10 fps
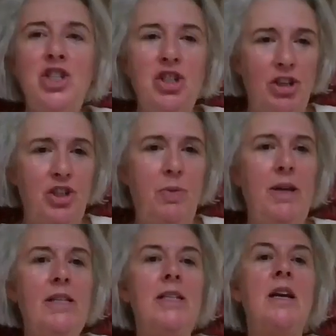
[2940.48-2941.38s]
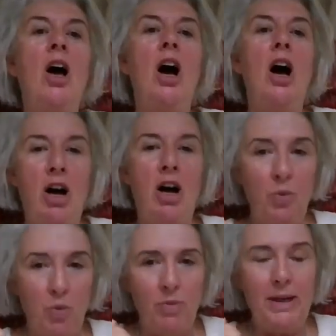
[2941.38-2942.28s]
a judgment on a
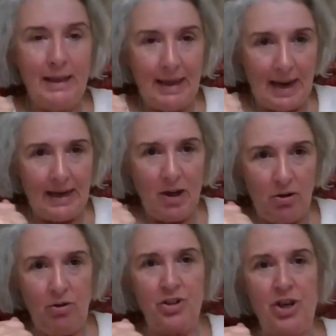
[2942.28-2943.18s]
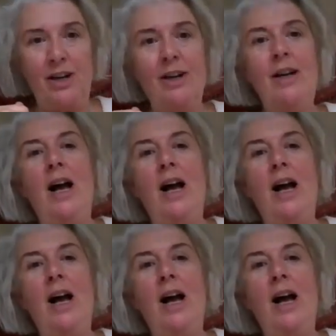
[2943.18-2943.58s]
woman getting older.